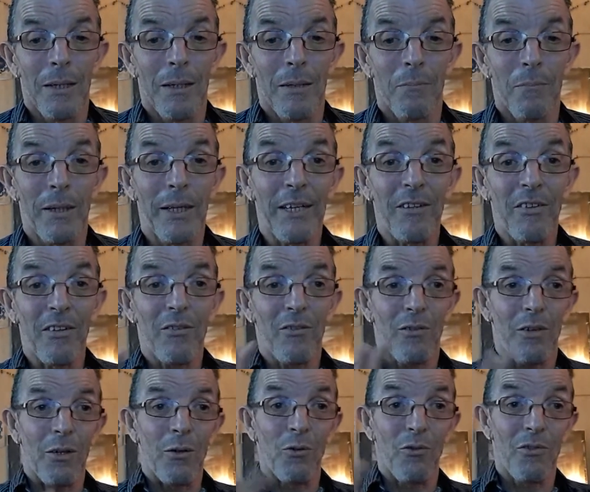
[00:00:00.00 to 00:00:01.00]
Please
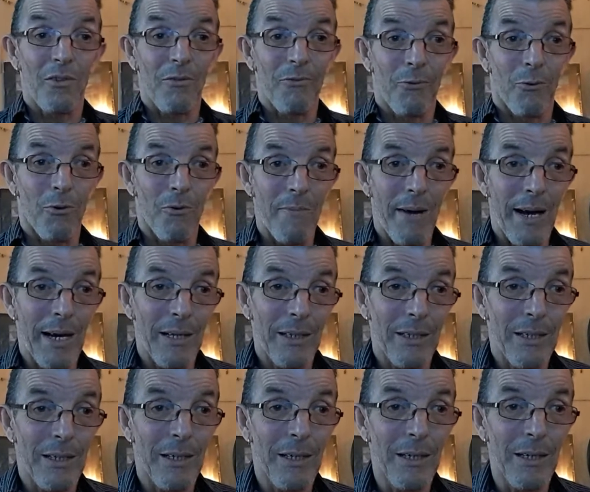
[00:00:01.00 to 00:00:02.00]
excuse the format.
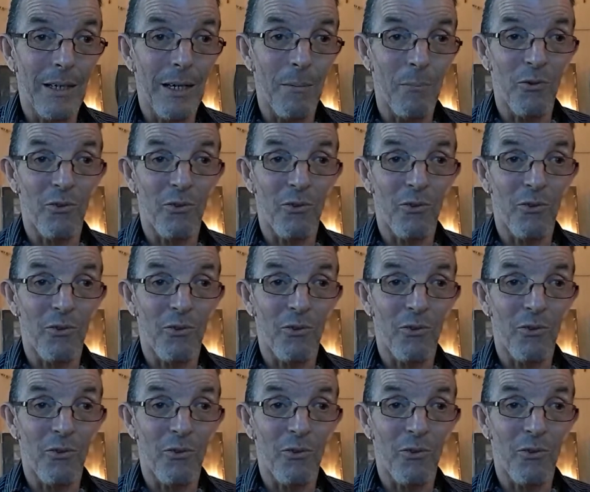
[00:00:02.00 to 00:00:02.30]
I'm